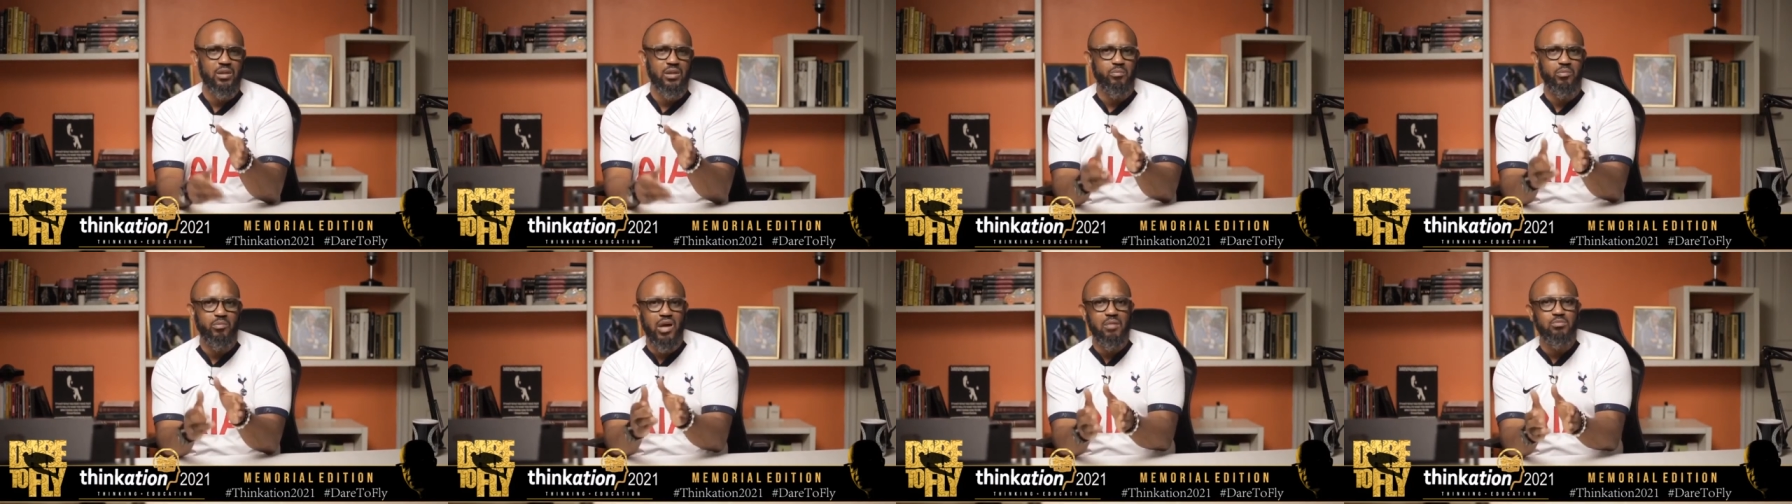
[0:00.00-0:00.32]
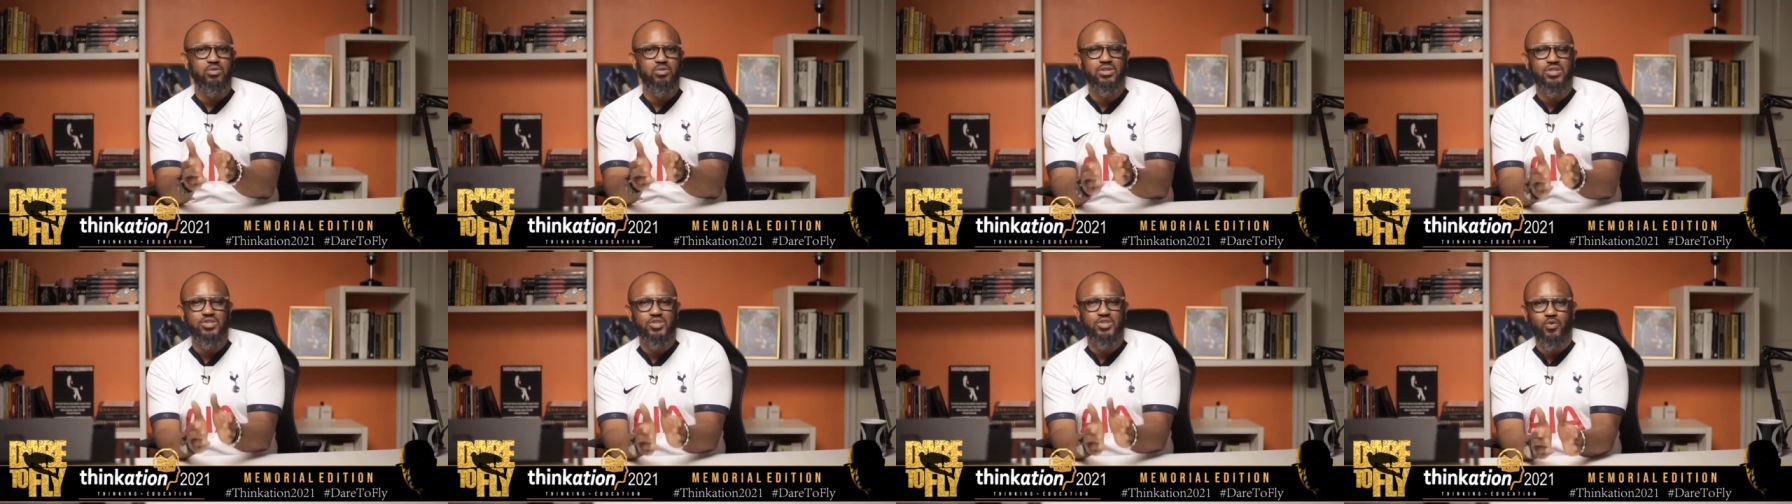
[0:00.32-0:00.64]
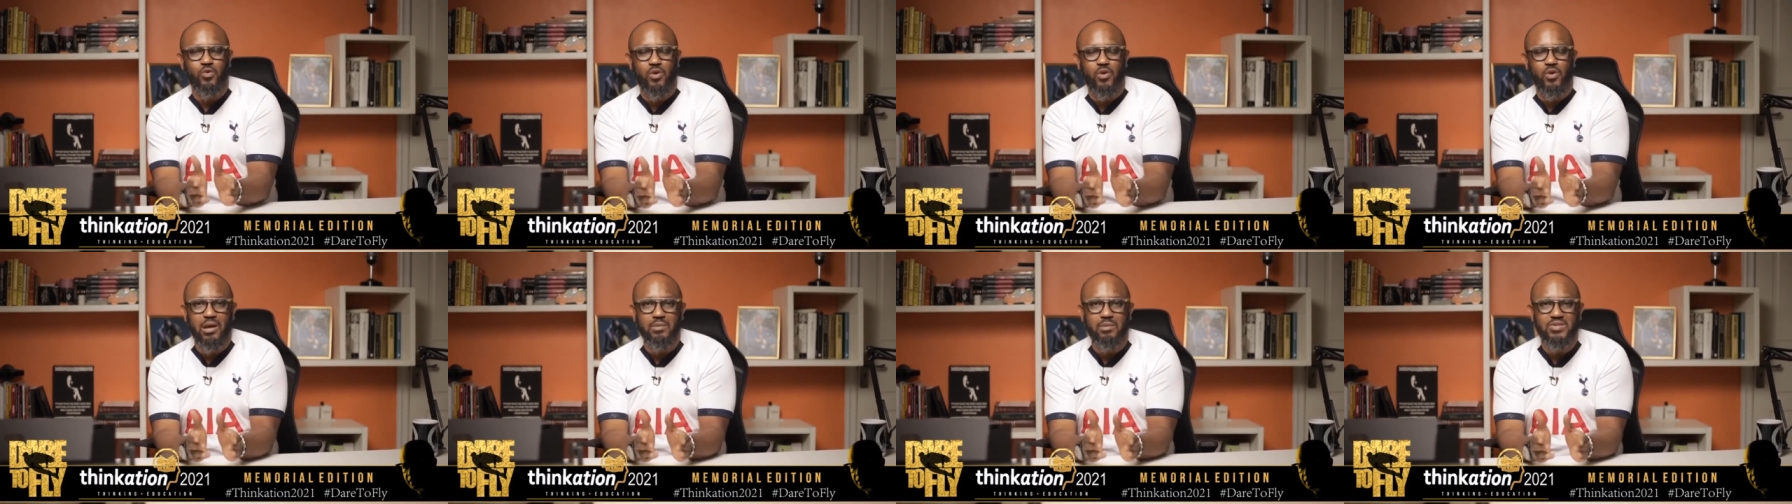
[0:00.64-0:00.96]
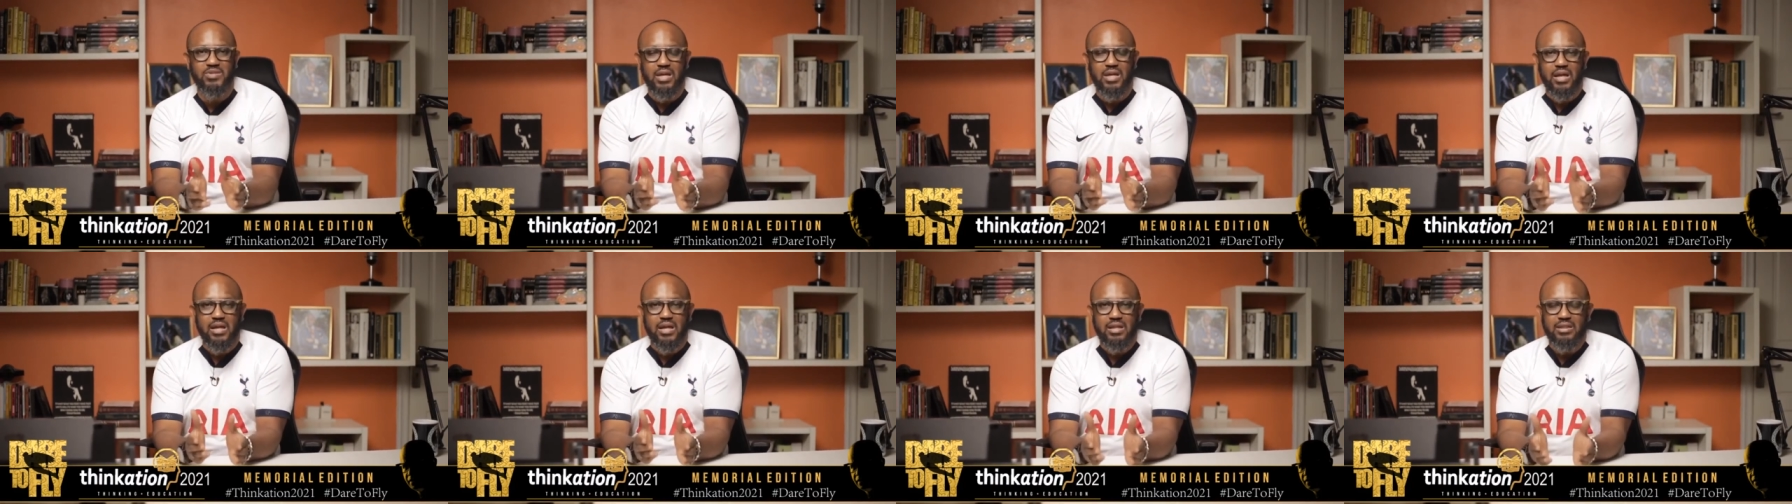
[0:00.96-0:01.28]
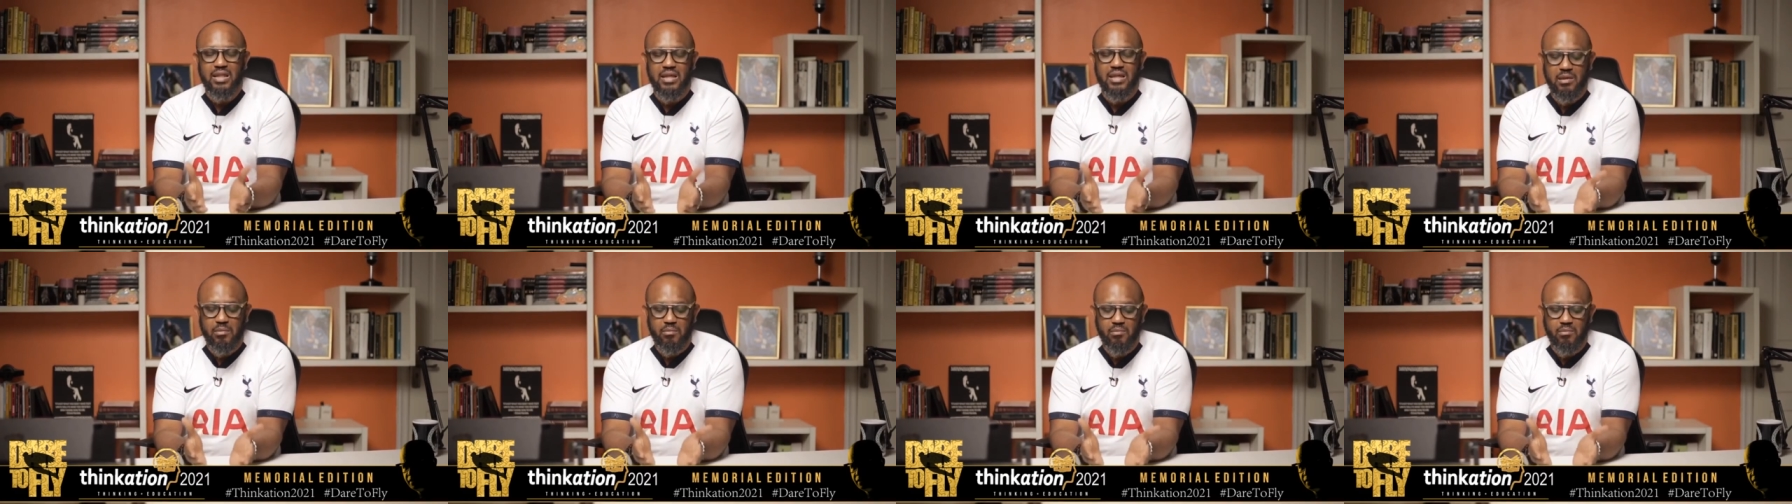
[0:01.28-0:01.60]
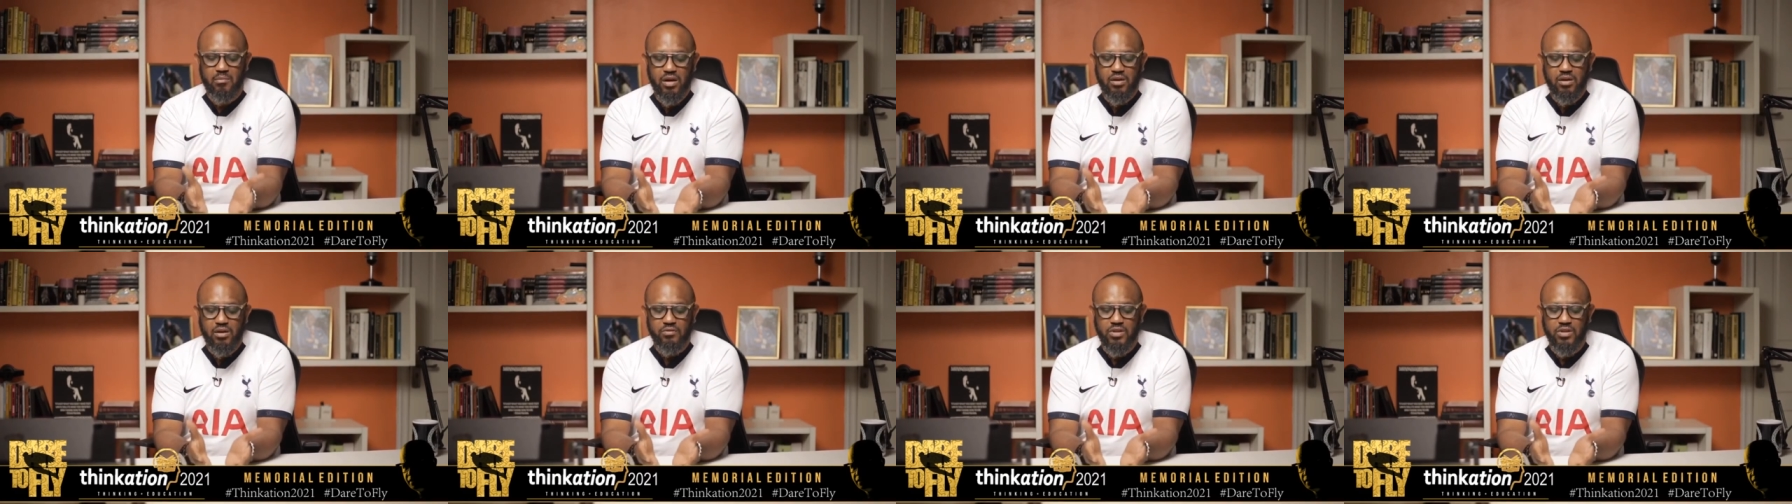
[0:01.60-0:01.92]
The Bible describes that the
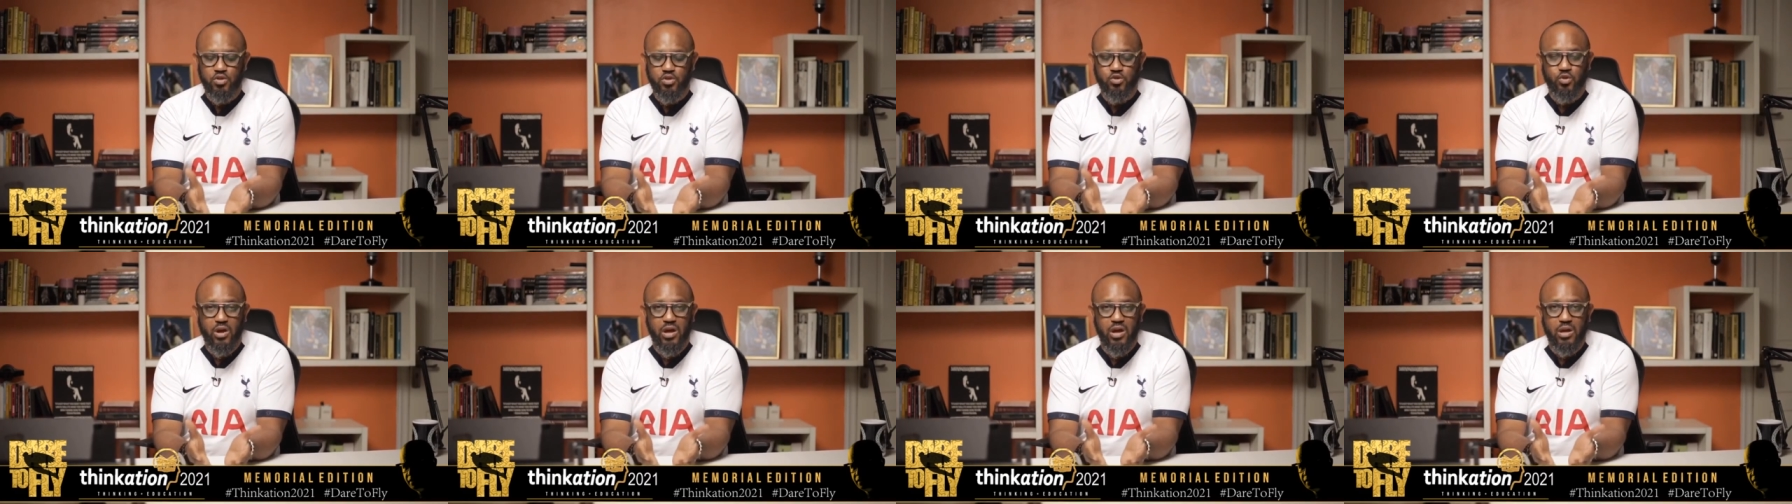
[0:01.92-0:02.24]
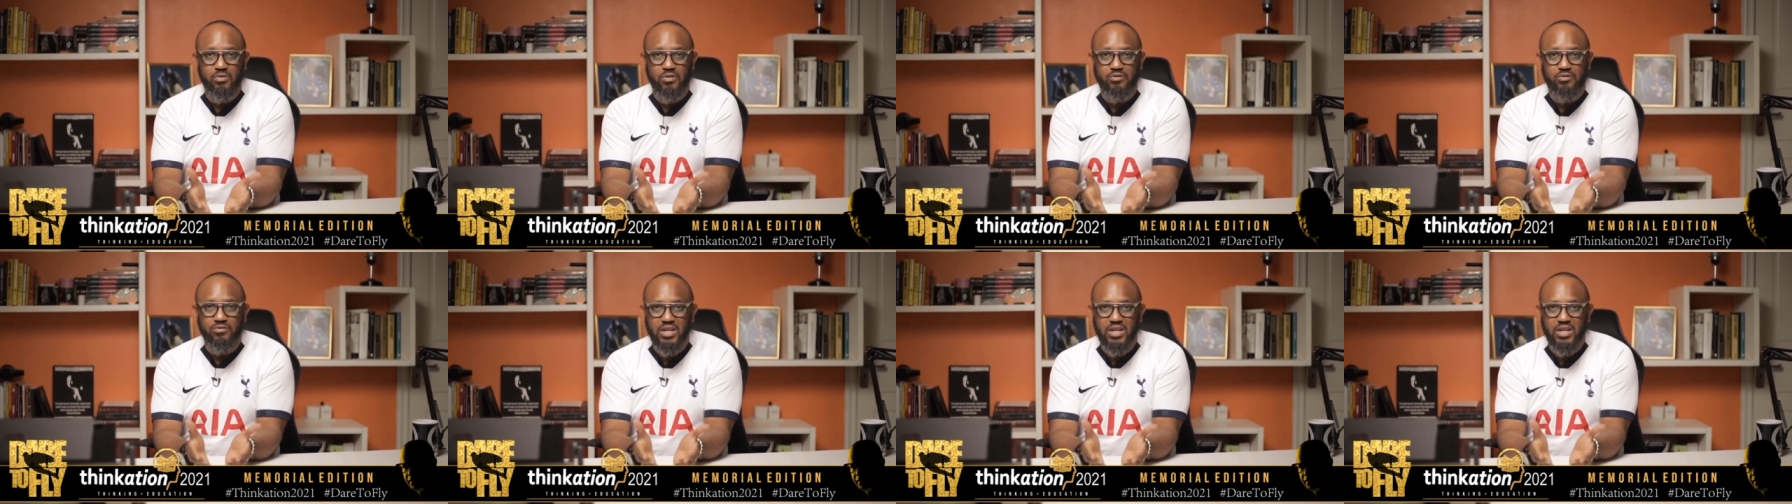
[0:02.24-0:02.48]
men of the tribe